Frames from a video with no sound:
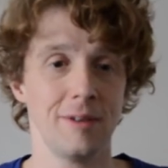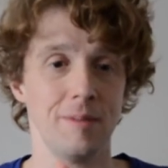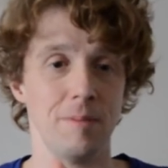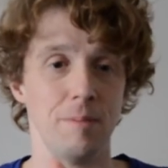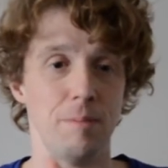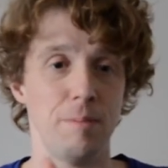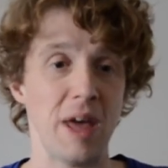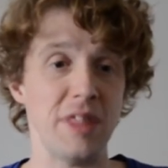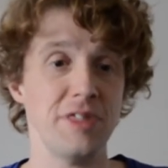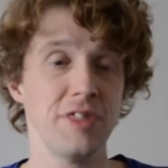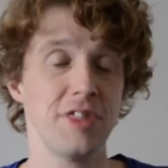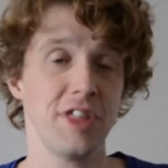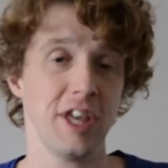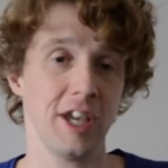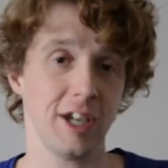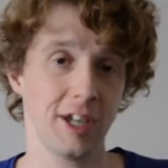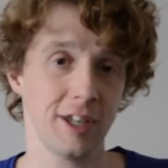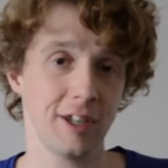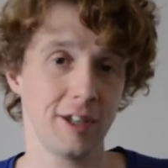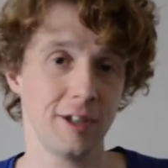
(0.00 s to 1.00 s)

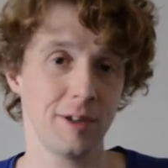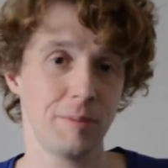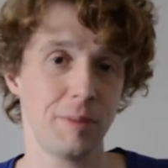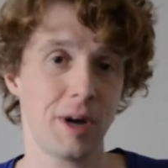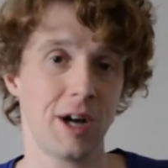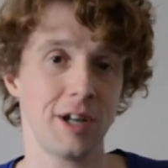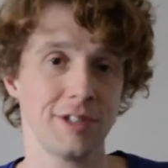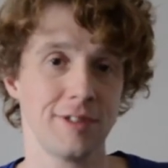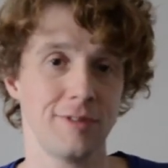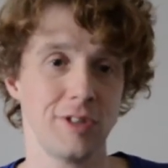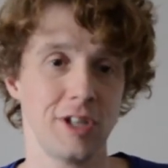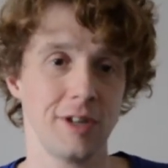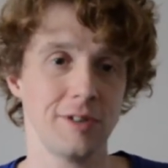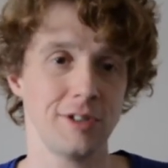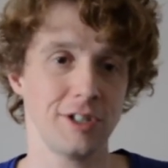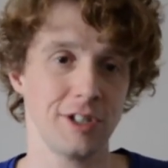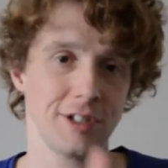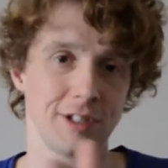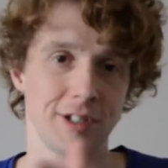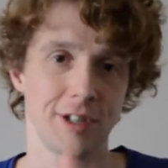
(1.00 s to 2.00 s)
benthic part of the
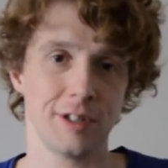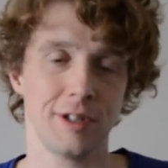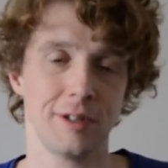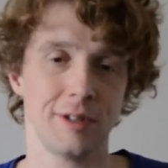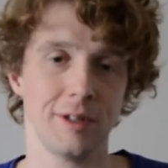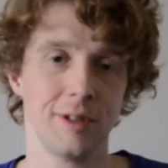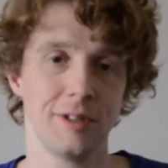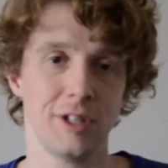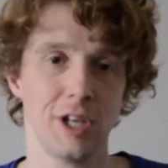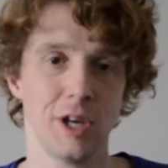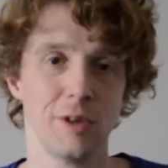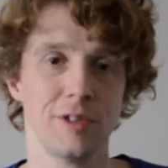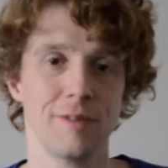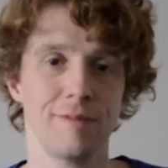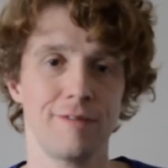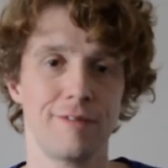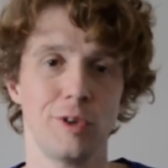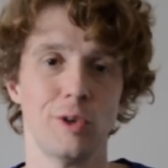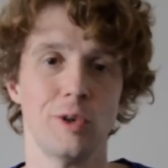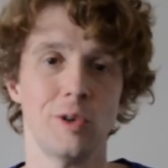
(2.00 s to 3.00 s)
ocean, so that the ocean
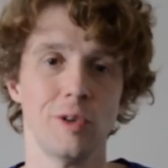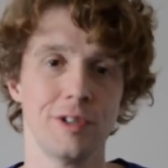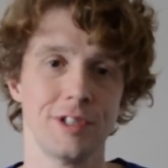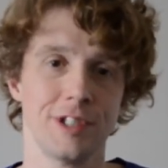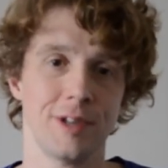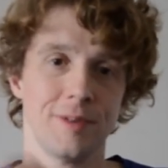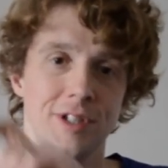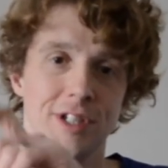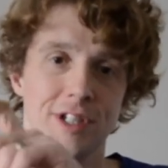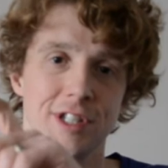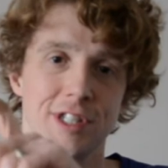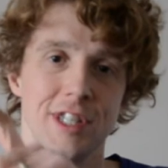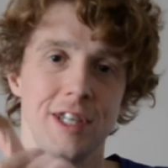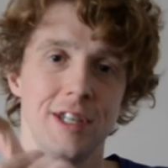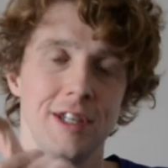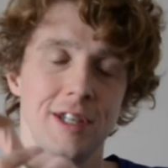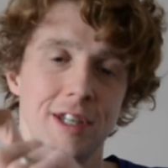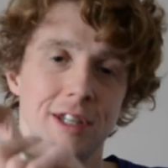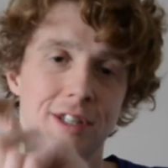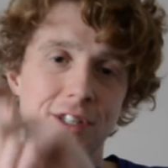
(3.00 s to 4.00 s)
floor. So it's just the
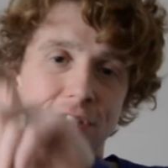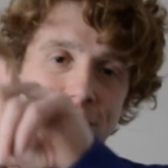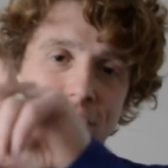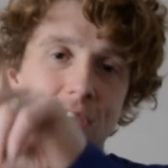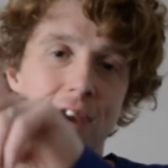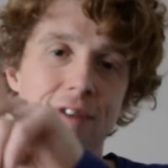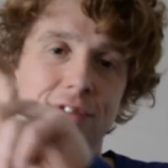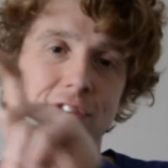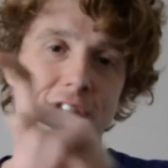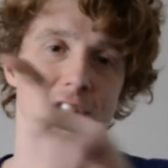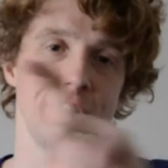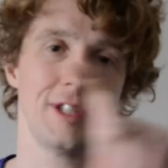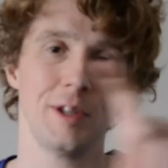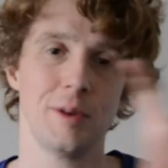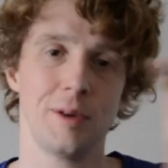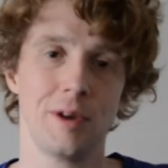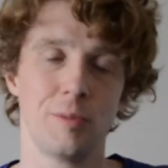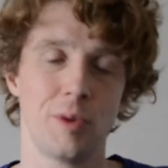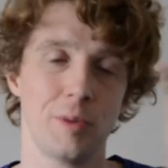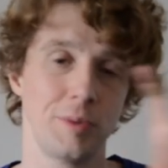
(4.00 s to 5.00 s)
surface and
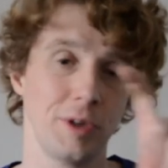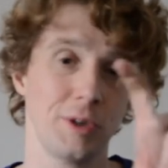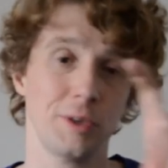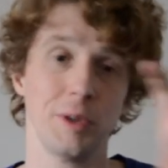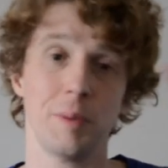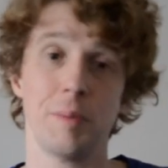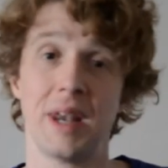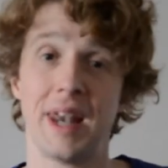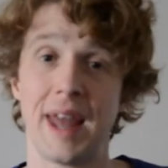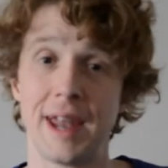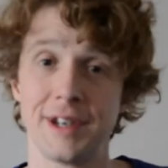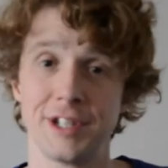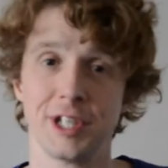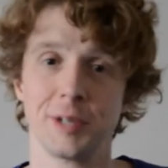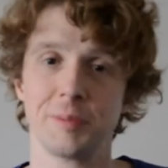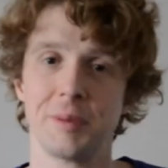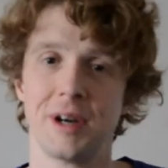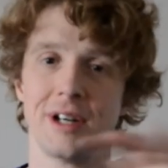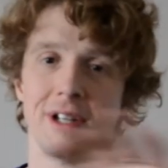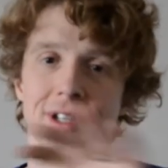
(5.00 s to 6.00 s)
what we call the pelagic
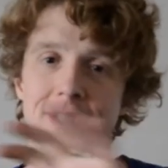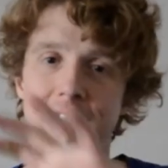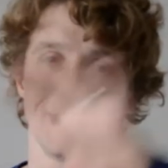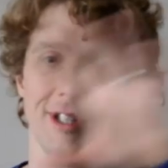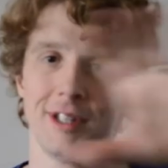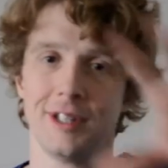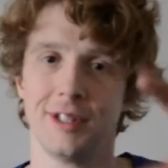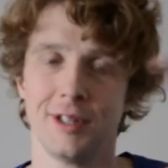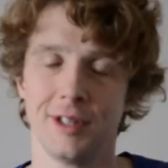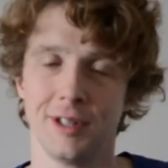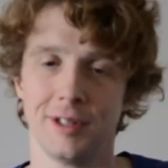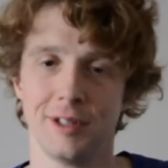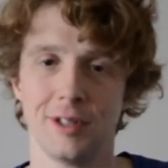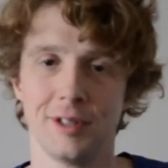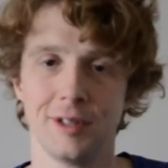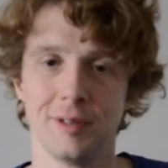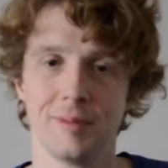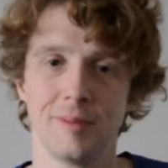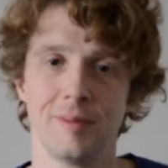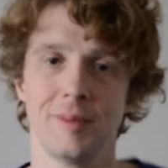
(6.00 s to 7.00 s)
part
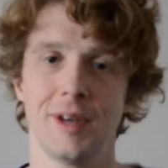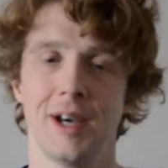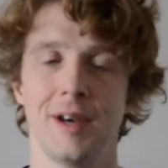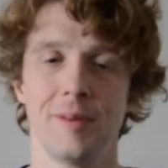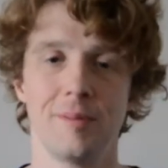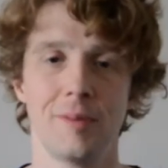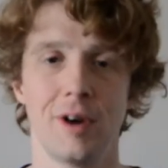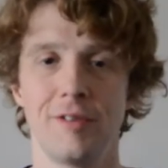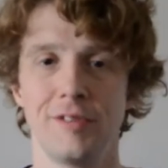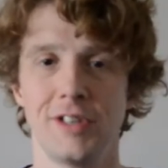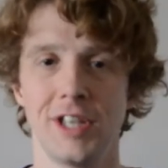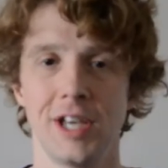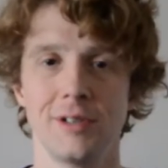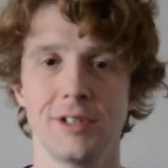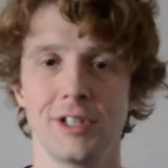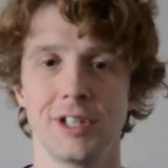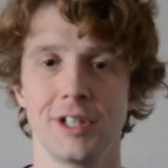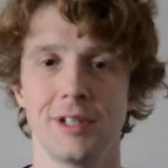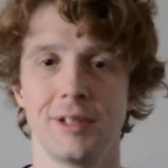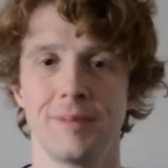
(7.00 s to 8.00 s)
of the
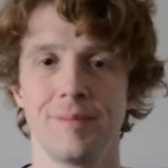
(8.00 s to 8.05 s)
ocean.